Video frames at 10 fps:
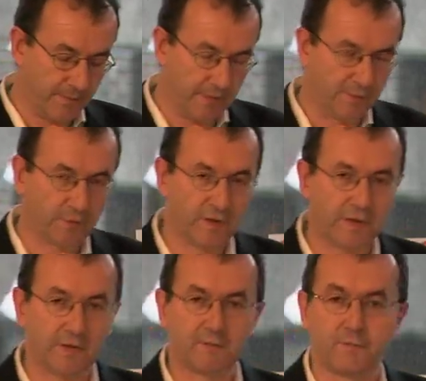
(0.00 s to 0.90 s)
If you
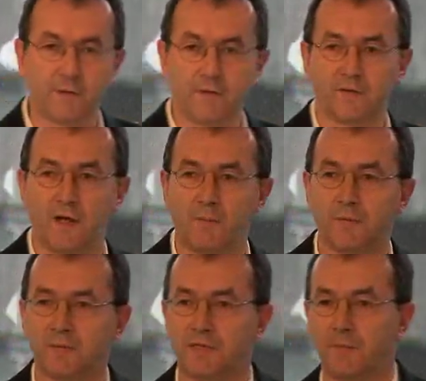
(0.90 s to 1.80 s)
take, for
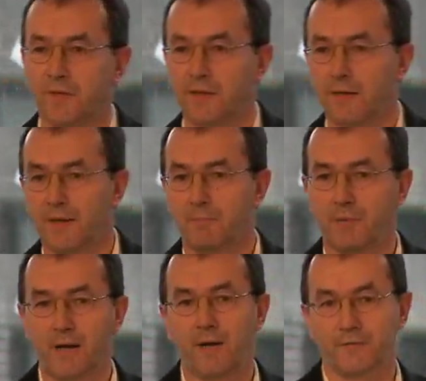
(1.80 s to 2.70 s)
example, something like
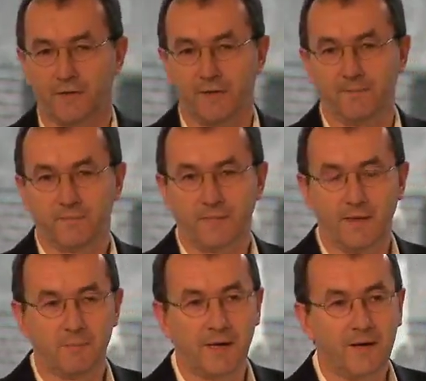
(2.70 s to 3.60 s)
browsing.
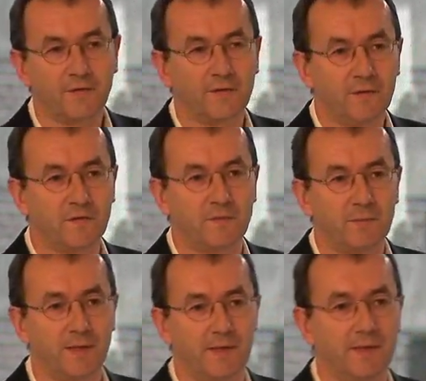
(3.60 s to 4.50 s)
Now, browsing used to
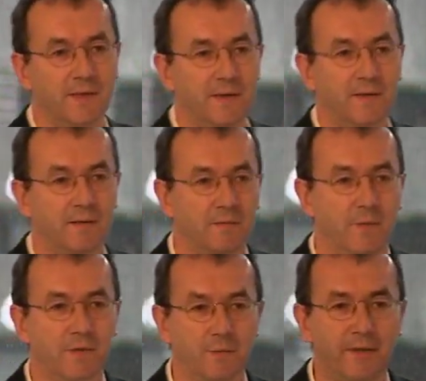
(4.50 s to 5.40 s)
be
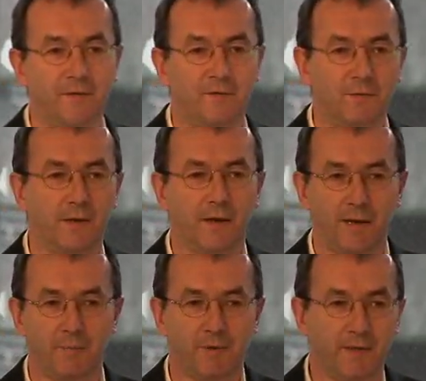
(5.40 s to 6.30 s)
when you went into a
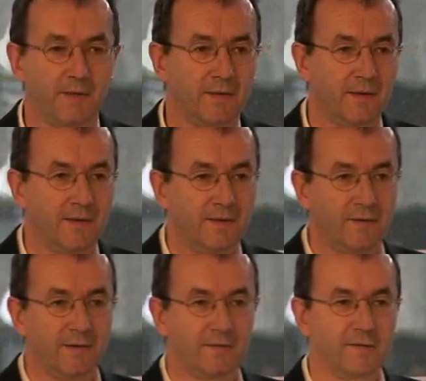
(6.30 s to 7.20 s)
library, you
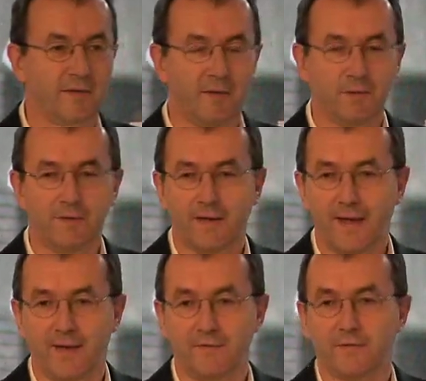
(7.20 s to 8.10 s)
had time on your
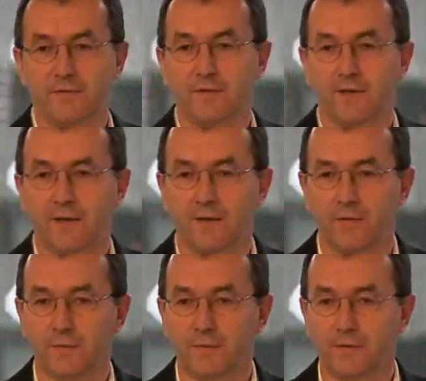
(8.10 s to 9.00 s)
hands,
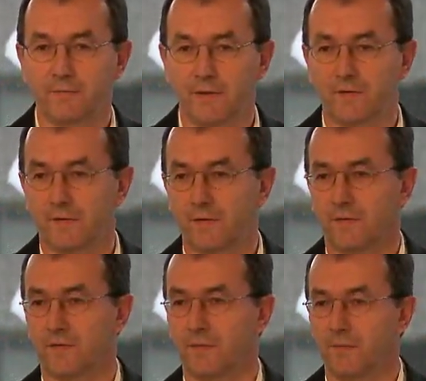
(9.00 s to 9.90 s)
or you were doing research
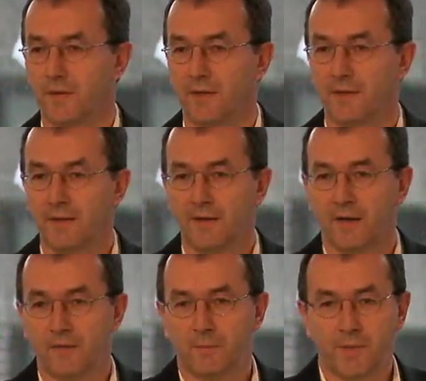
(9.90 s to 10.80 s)
or something,
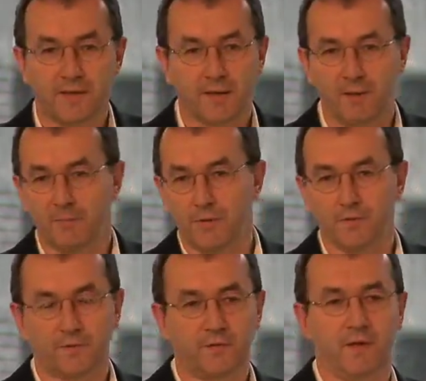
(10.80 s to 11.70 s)
and you pick up
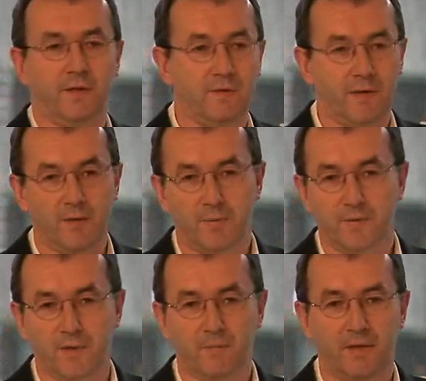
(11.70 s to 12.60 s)
books and you'd
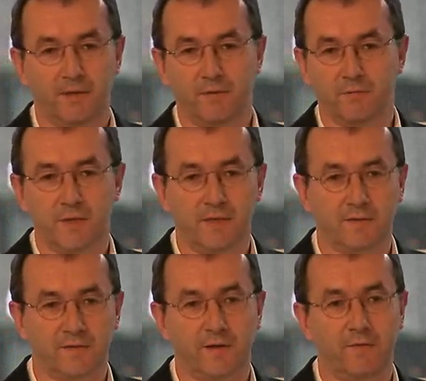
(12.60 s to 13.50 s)
open them and you read
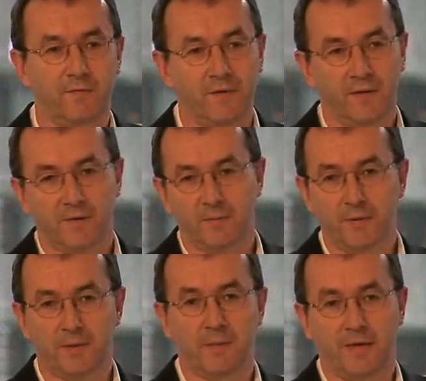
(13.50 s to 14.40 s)
stuff, you
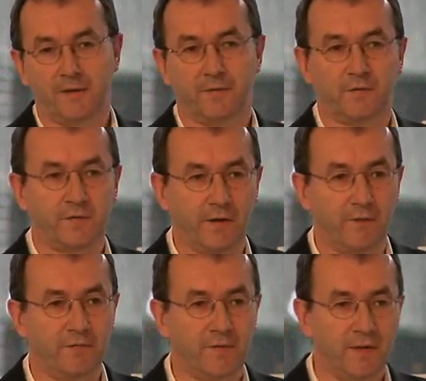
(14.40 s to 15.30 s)
put it back on the
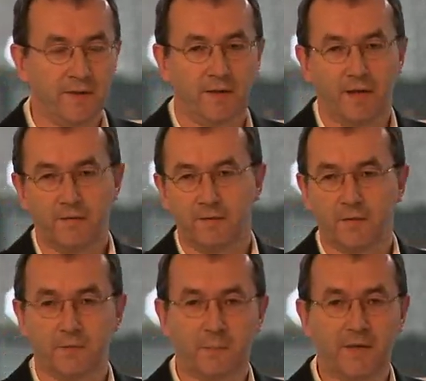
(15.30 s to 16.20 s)
shelf, and
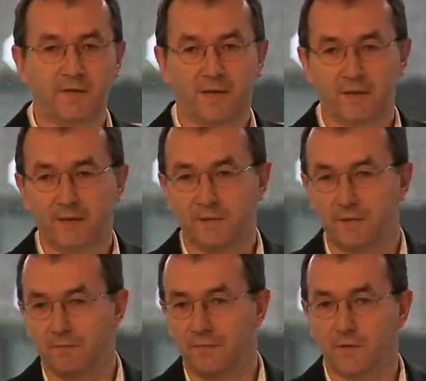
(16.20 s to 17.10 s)
you basically
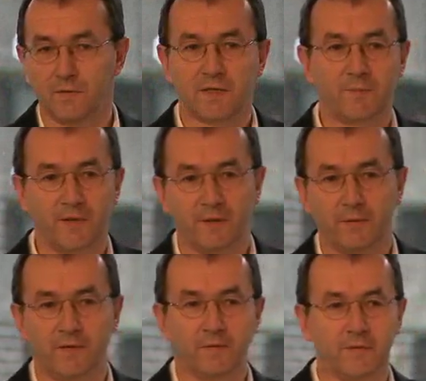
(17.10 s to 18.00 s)
do something
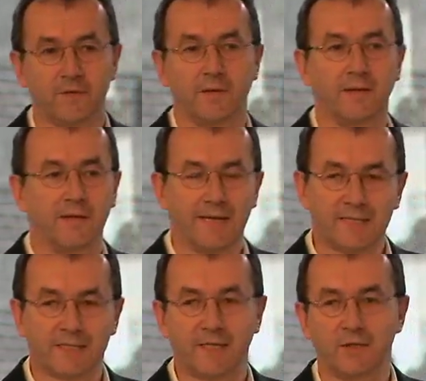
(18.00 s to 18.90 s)
which was
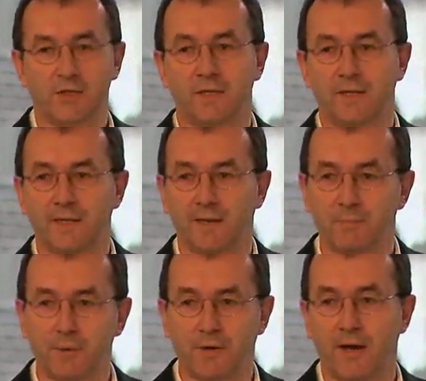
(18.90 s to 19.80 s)
essentially a
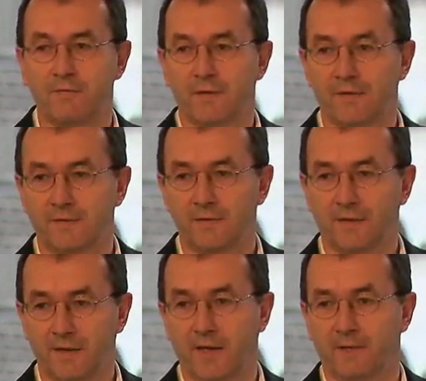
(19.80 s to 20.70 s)
private
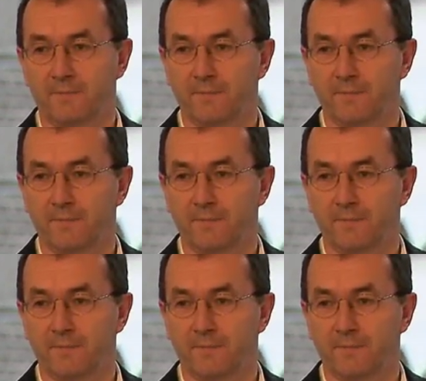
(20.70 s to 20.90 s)
thing.